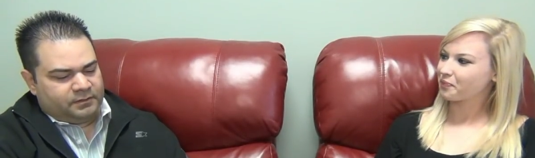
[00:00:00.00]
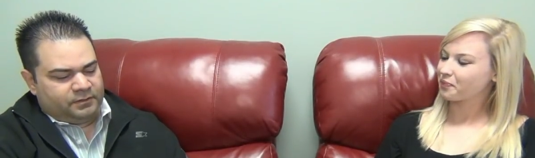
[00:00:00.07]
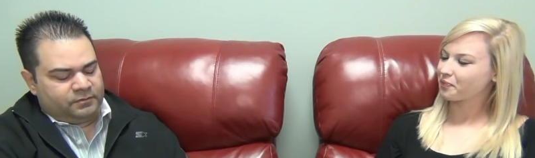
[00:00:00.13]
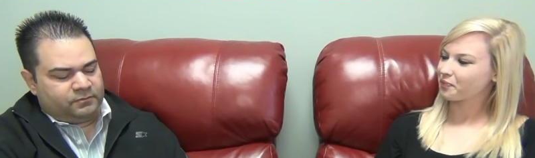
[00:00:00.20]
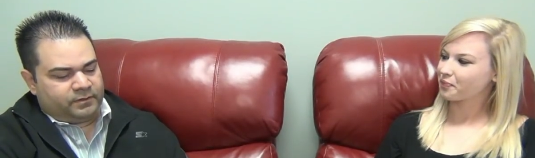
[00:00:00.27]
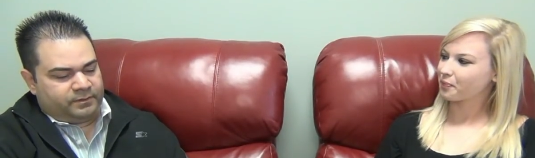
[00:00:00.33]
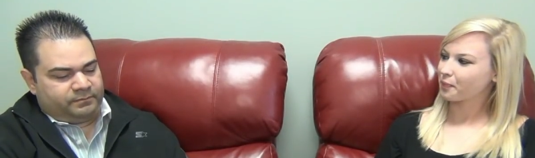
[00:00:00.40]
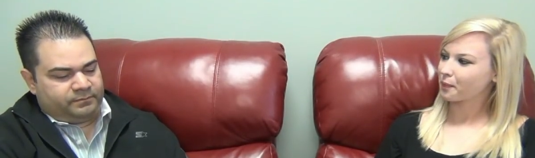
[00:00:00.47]

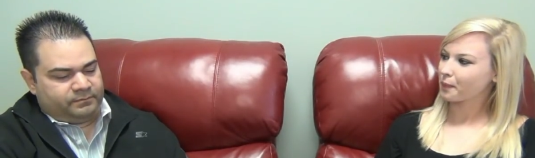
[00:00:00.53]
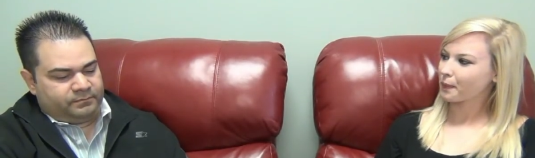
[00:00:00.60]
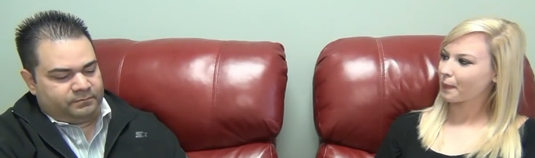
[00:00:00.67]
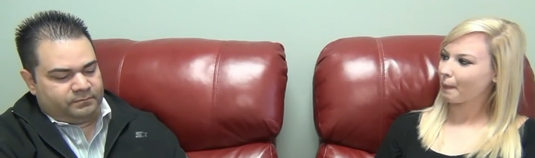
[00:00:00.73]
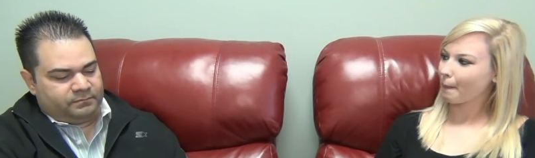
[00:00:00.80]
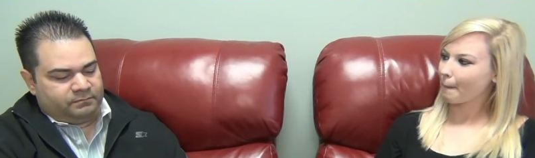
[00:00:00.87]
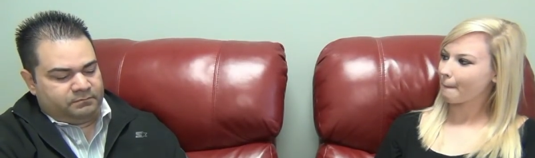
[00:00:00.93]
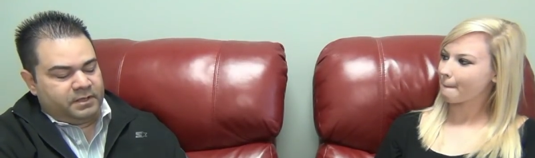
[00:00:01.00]
Speaker 1: you had
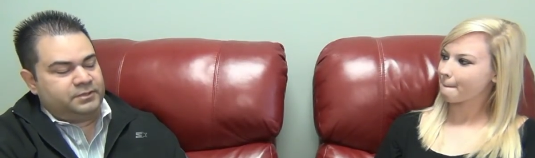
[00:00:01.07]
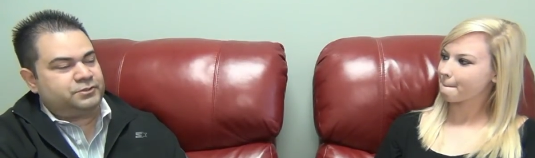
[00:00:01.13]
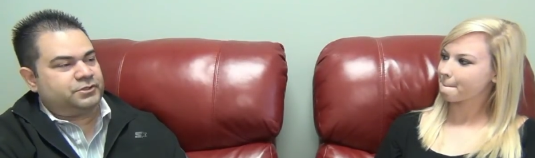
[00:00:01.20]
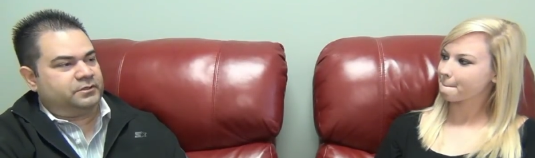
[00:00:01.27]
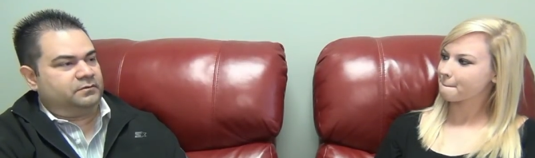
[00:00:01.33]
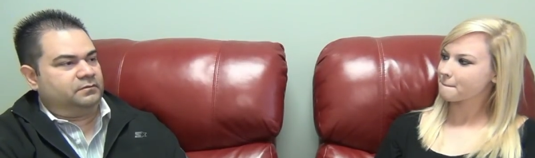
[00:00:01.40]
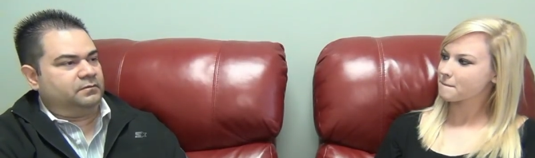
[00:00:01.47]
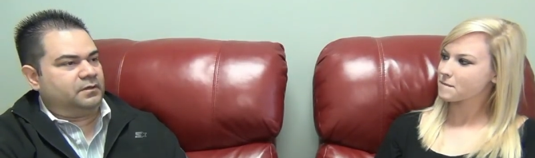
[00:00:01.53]

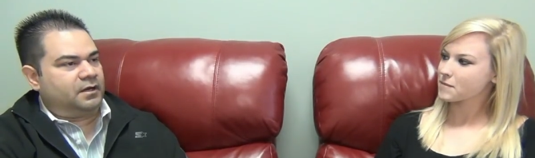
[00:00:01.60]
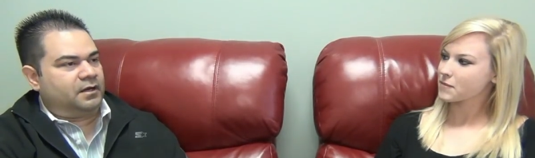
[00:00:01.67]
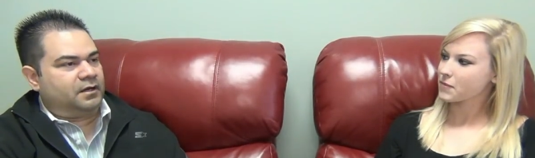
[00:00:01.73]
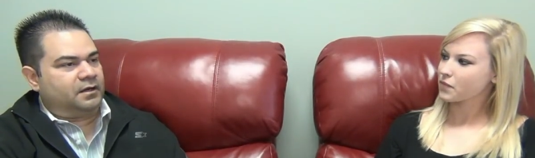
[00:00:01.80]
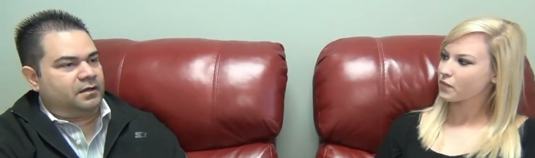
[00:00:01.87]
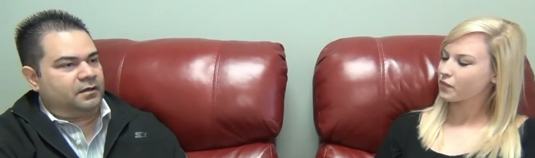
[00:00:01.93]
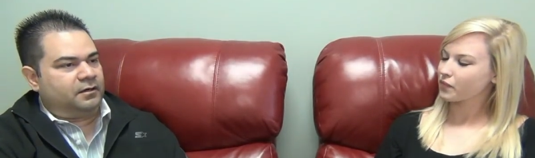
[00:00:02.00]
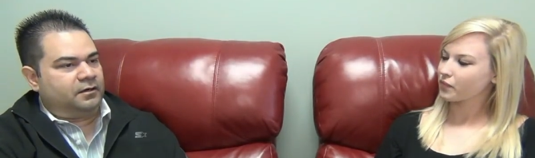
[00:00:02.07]
mentioned
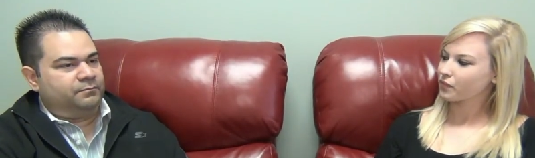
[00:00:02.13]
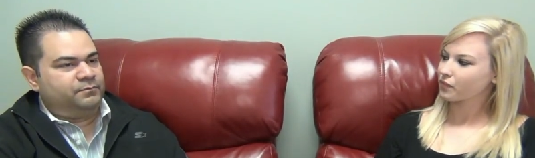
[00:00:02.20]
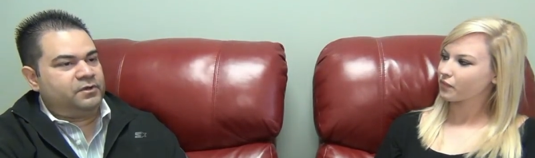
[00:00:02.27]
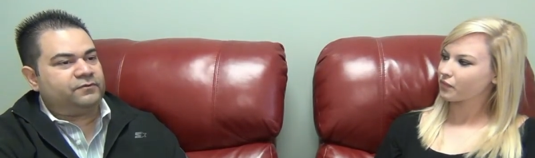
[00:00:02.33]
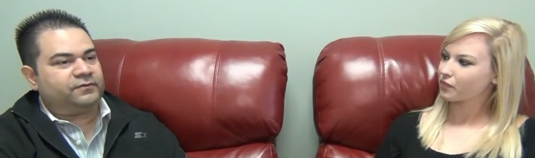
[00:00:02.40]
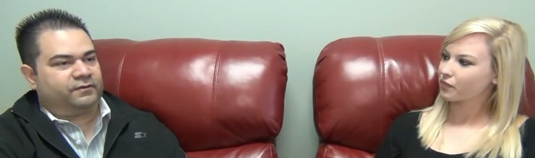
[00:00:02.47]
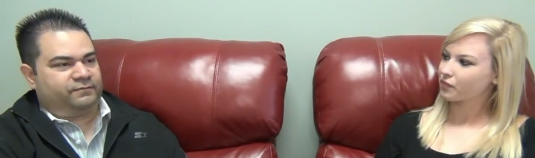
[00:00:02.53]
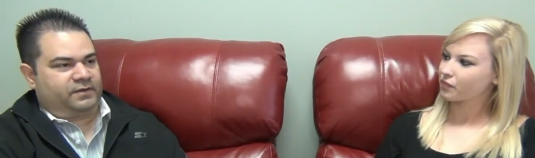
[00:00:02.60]
a
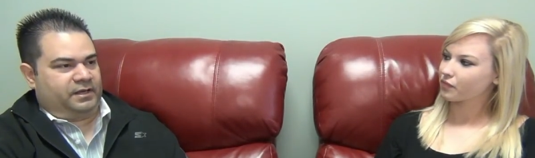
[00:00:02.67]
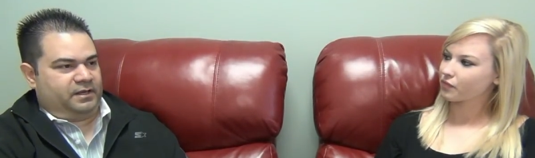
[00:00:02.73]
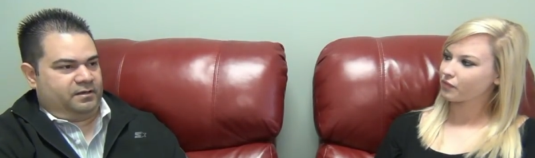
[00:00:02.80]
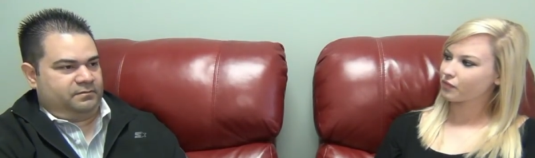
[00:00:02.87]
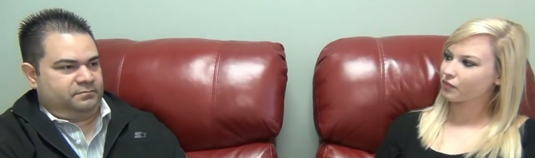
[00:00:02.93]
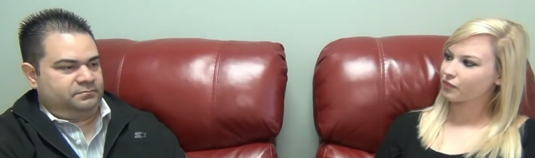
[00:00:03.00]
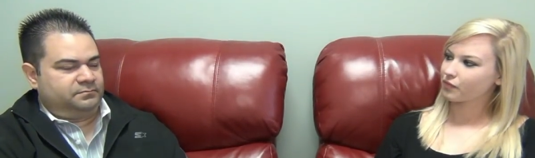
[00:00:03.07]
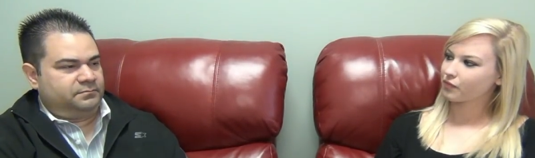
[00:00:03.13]
music video.